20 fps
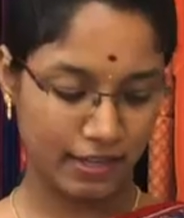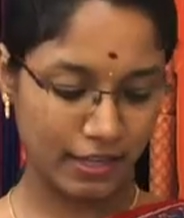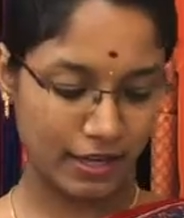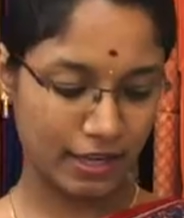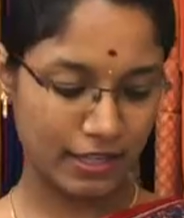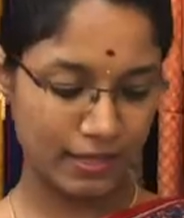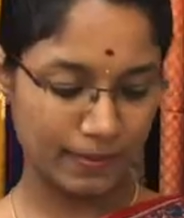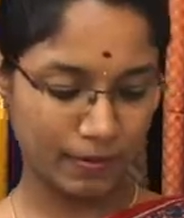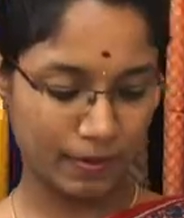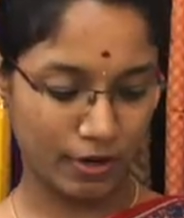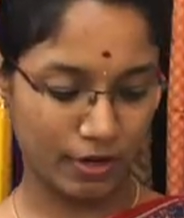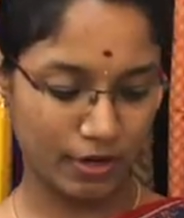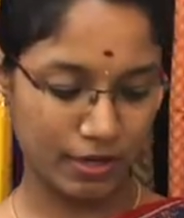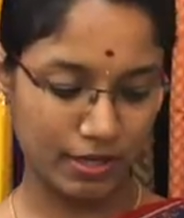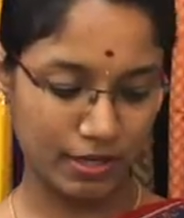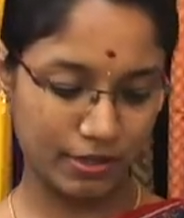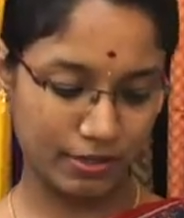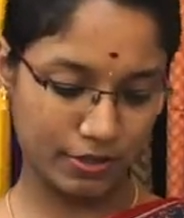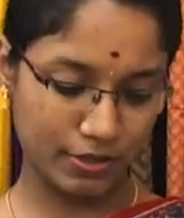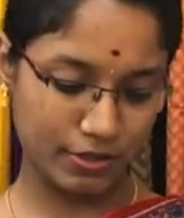and the
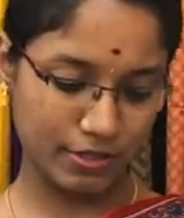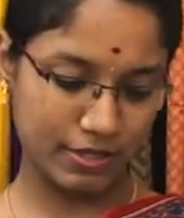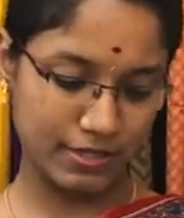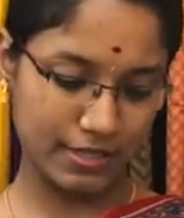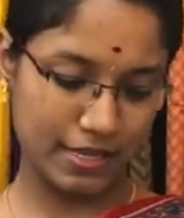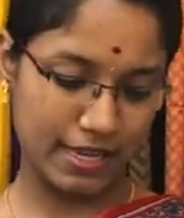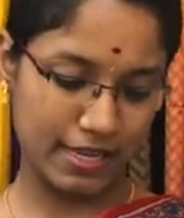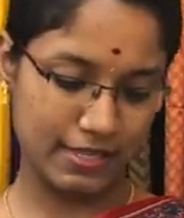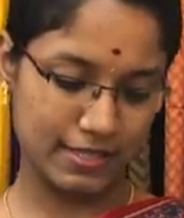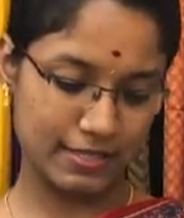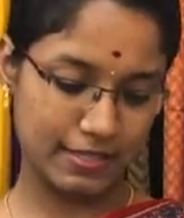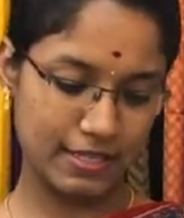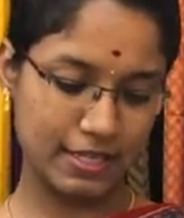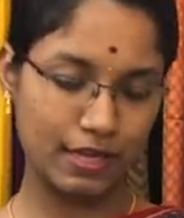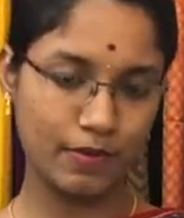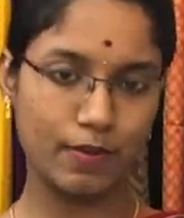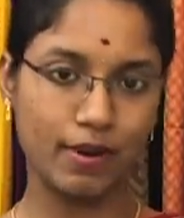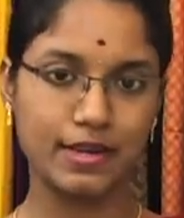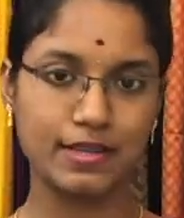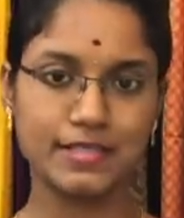product code is
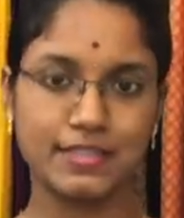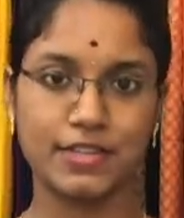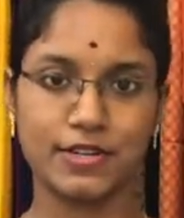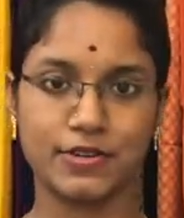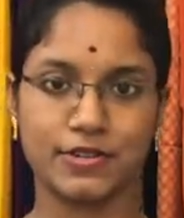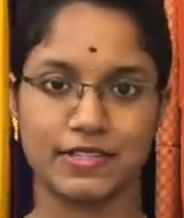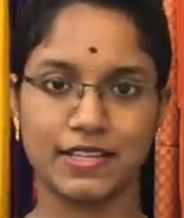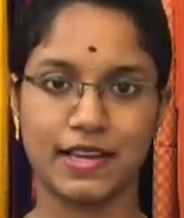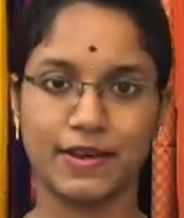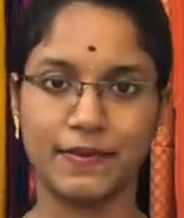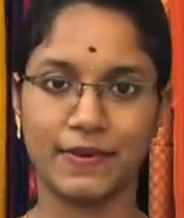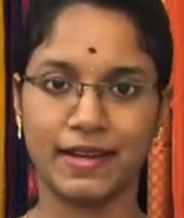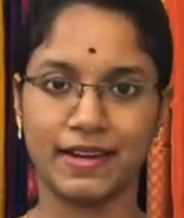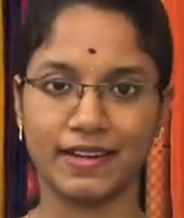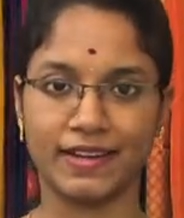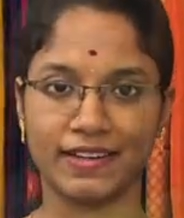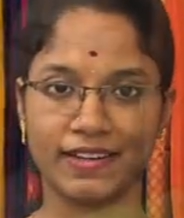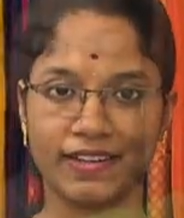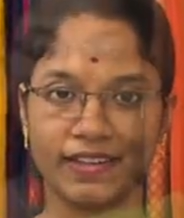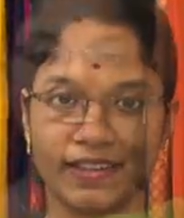
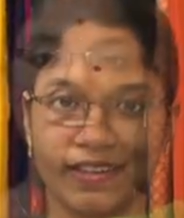SC107.